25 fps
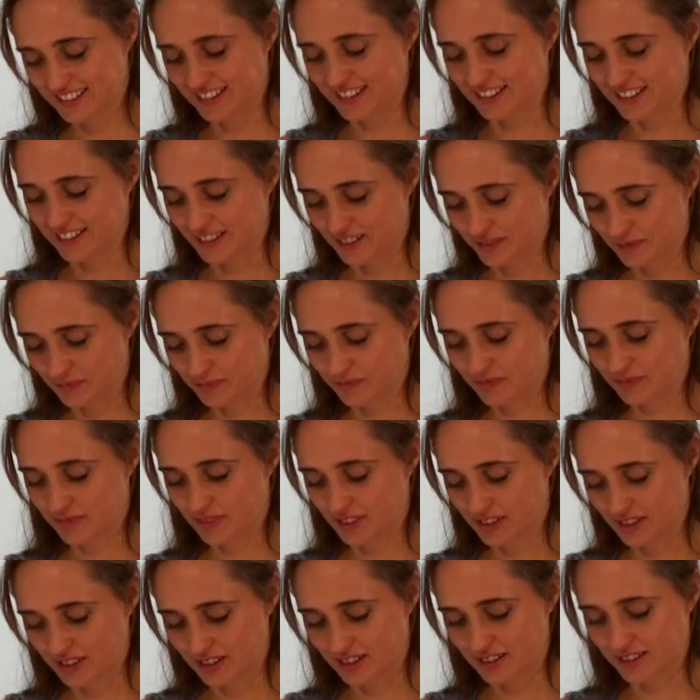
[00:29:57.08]
Yeah.
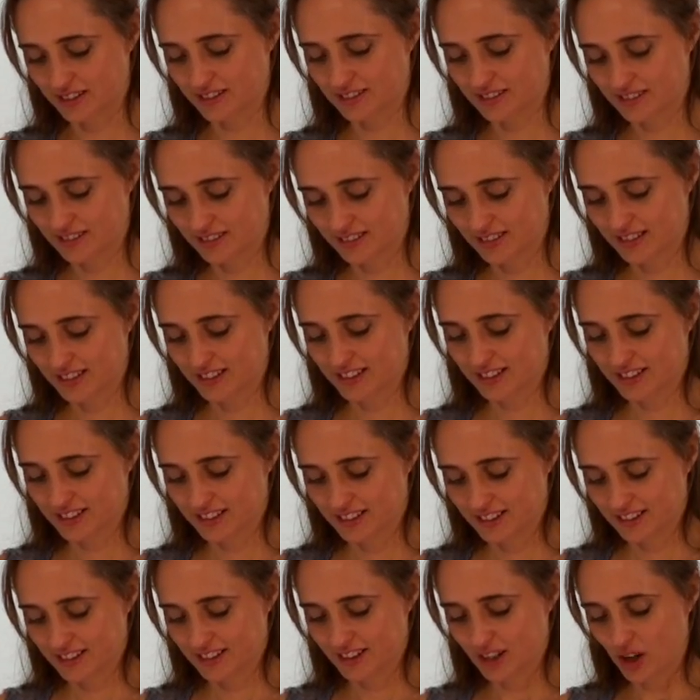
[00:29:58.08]
Yeah.
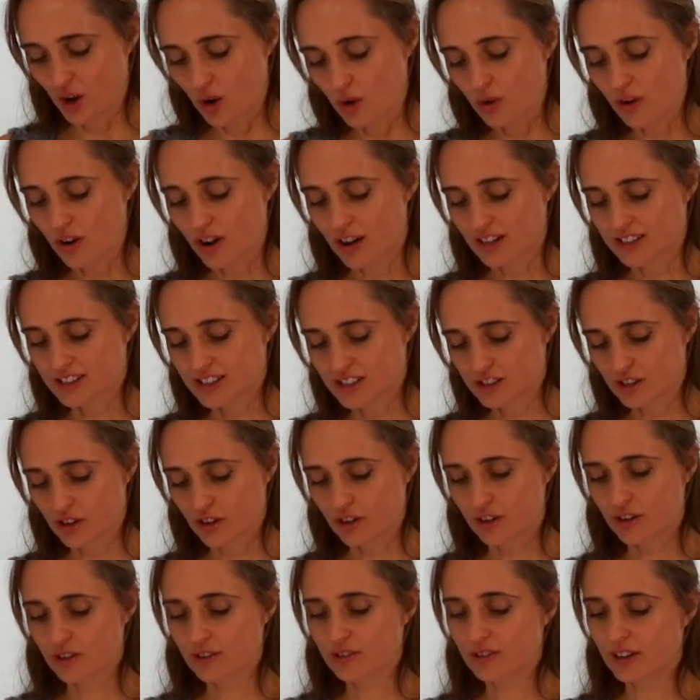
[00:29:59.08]
All right. So,
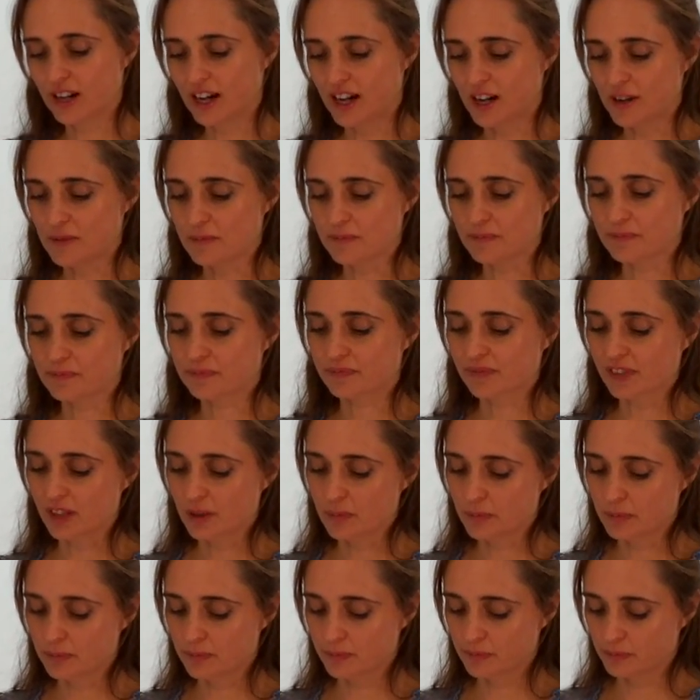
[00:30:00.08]
um,
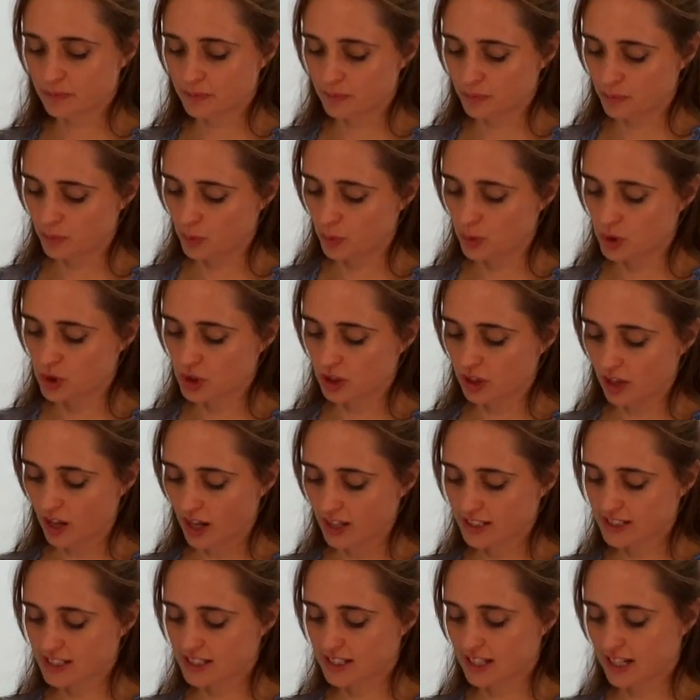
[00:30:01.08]
would you
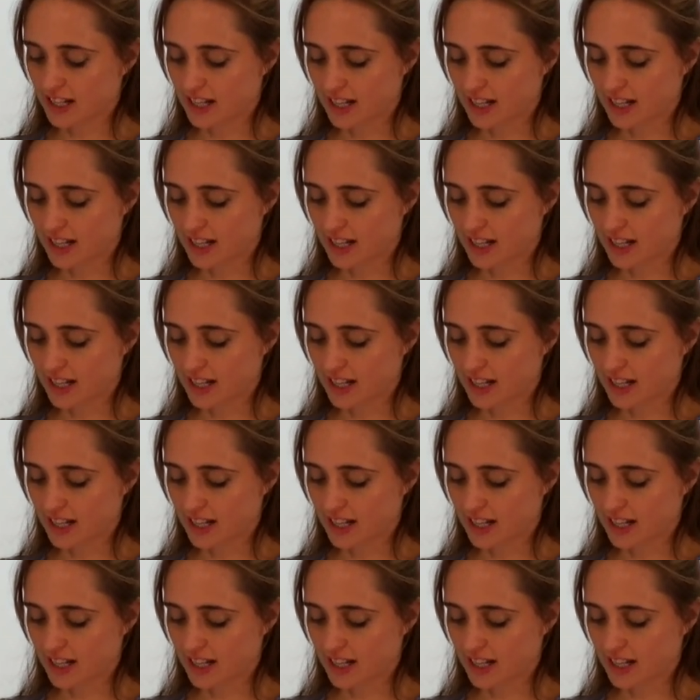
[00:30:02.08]
like to